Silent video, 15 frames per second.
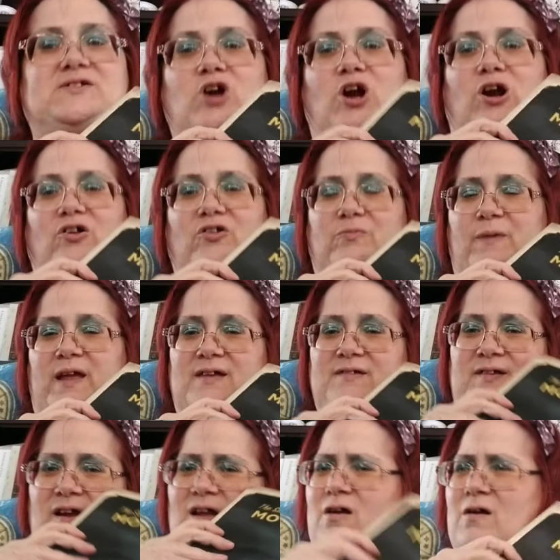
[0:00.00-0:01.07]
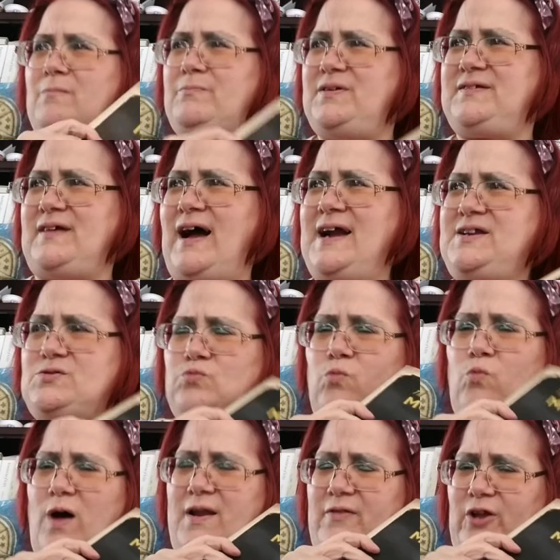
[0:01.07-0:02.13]
girls because besides
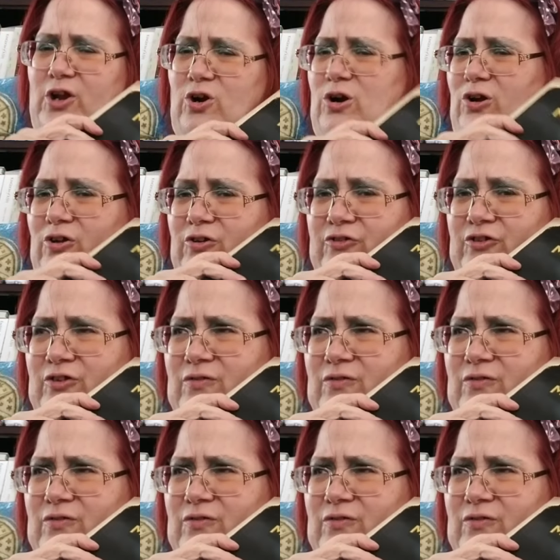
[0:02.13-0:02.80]
one of the girls,